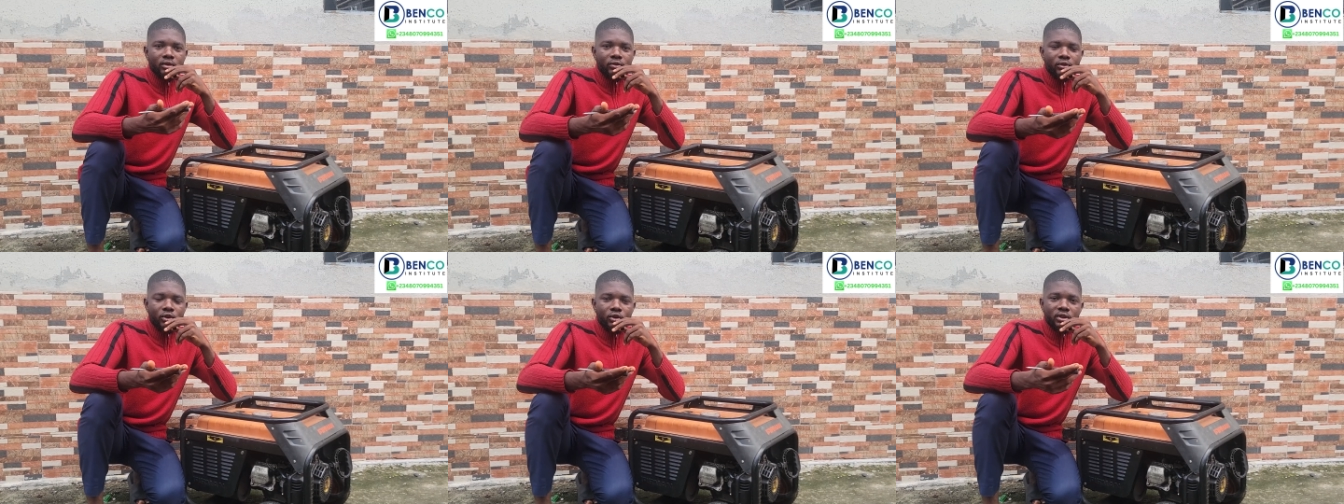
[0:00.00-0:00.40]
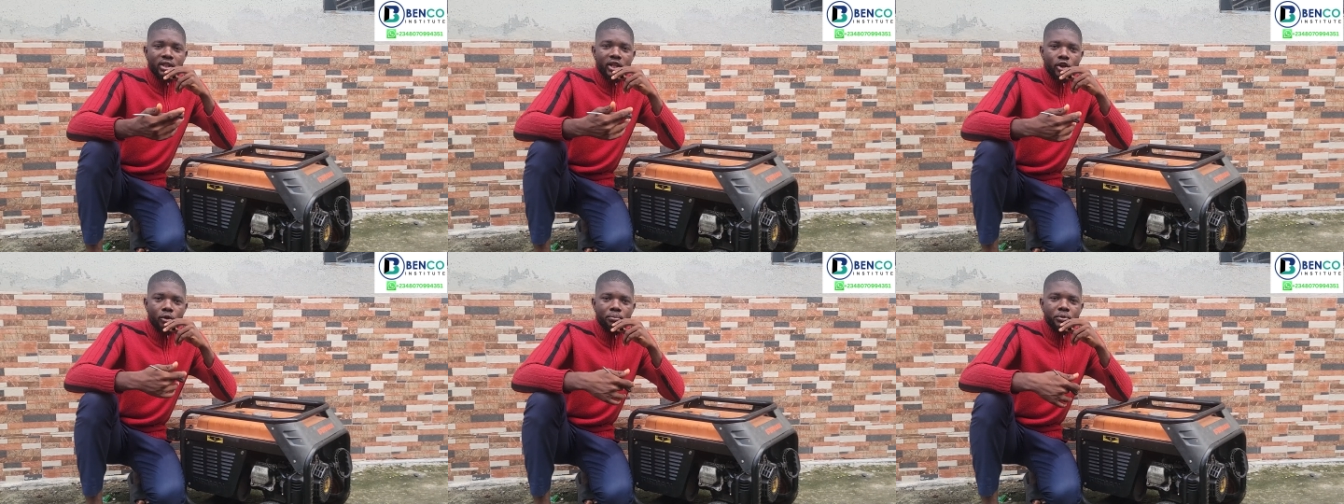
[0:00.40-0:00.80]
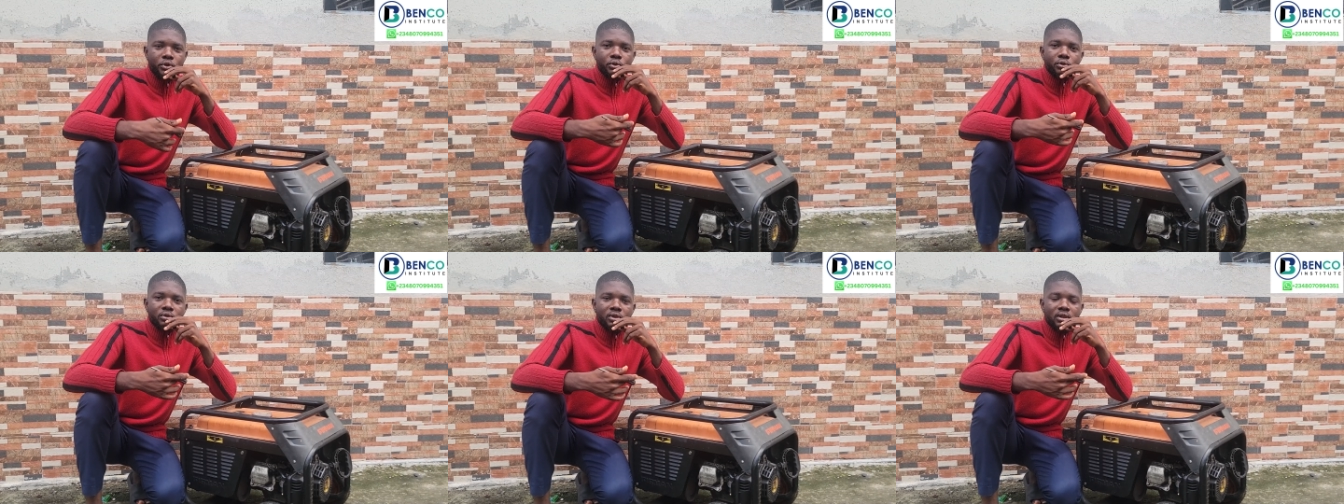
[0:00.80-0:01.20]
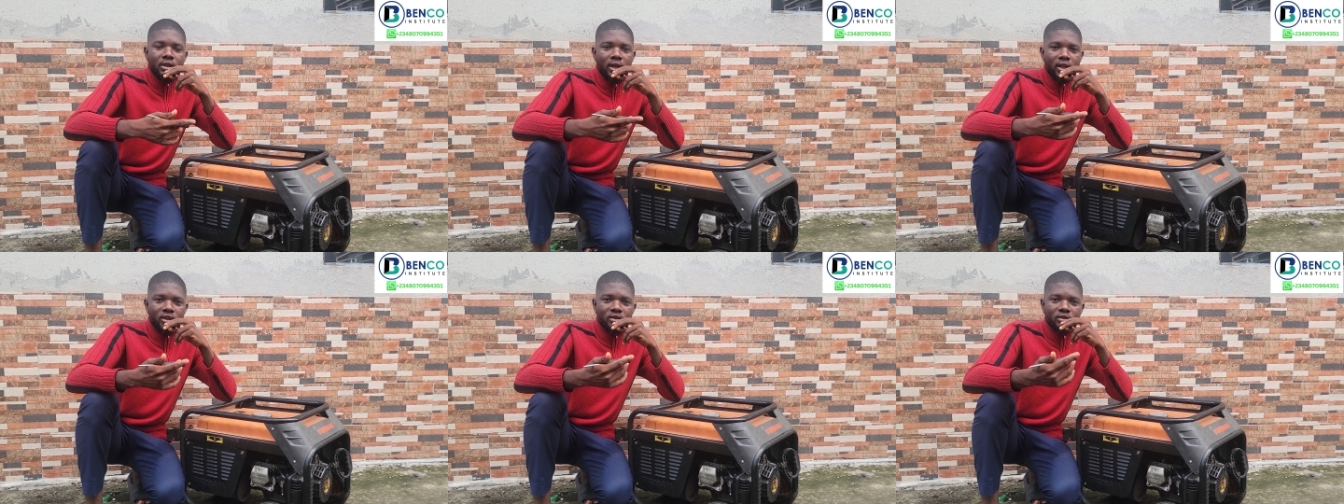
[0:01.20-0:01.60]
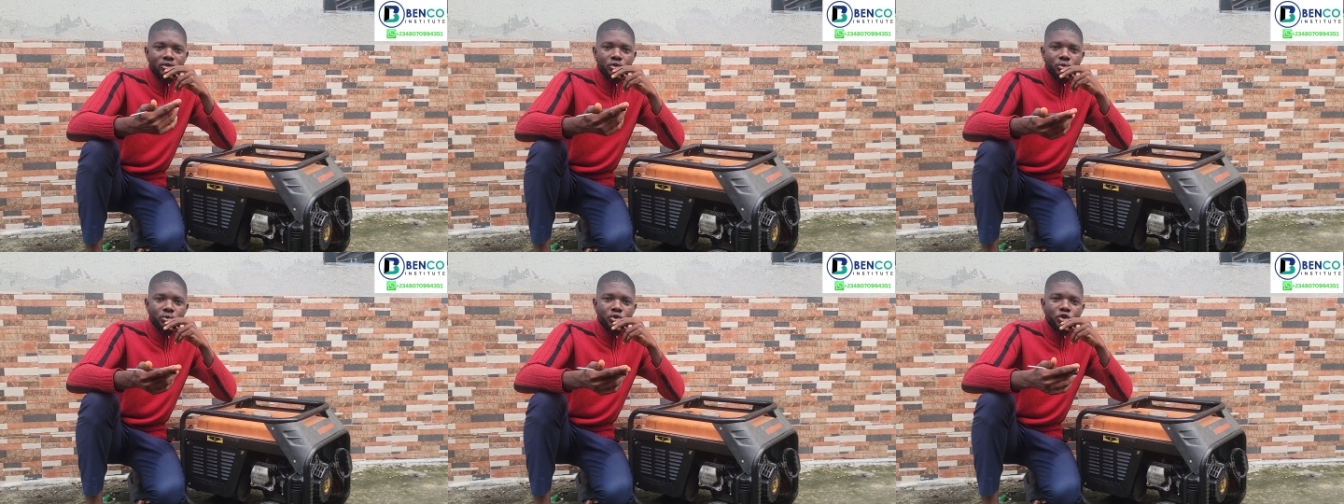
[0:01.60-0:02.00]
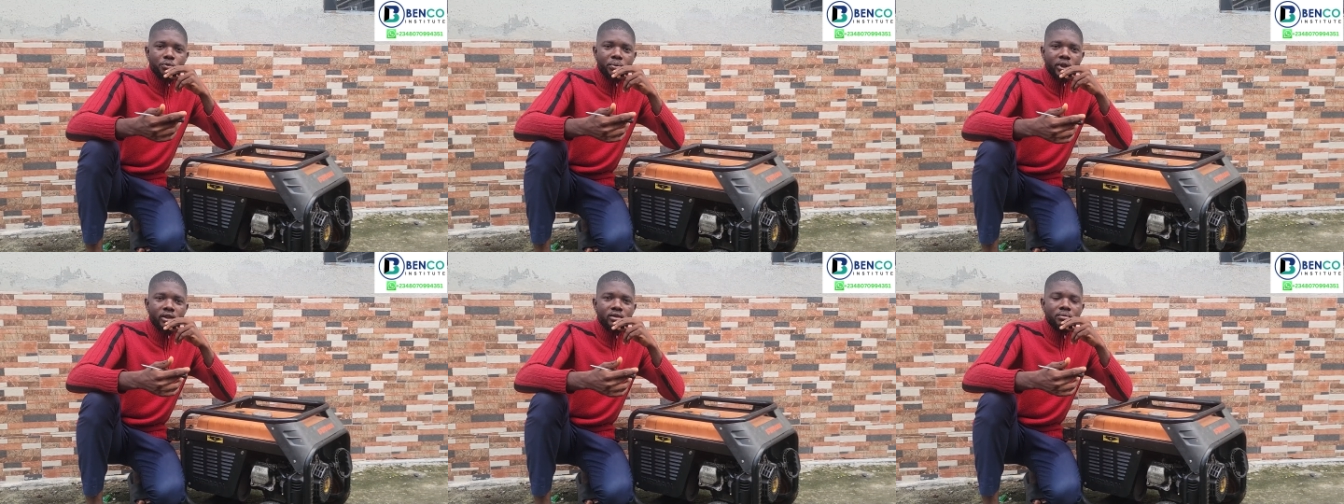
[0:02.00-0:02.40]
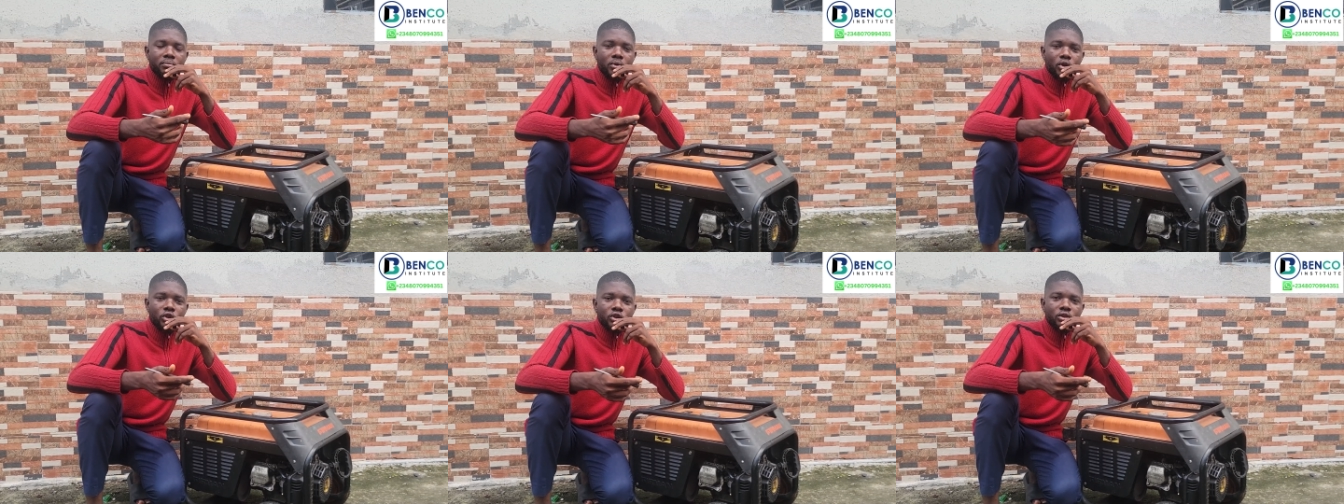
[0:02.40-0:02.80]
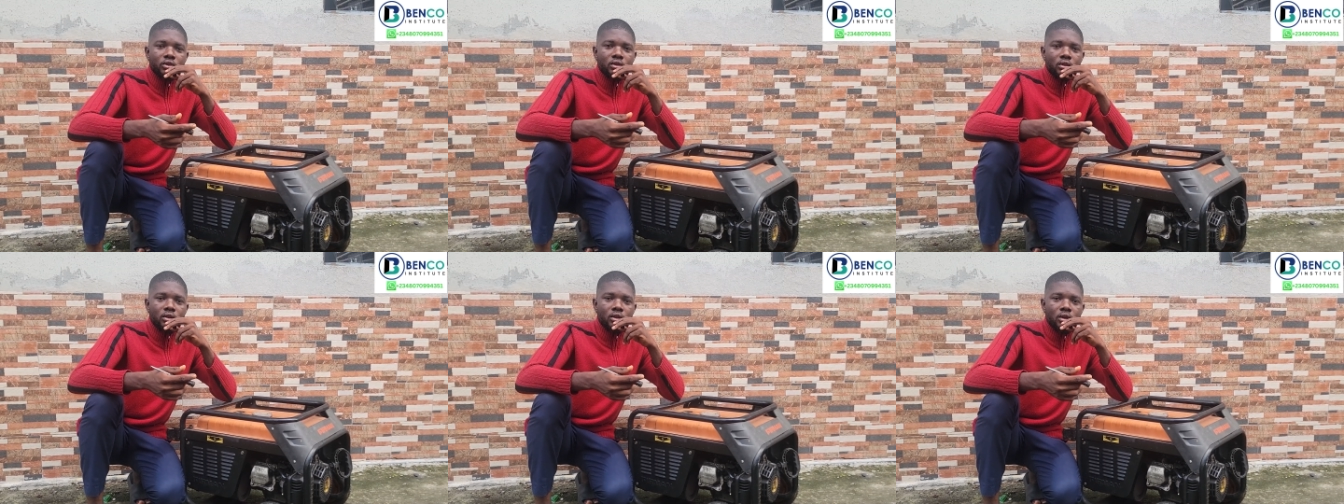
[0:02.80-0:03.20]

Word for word: of course, help you as you won't spend much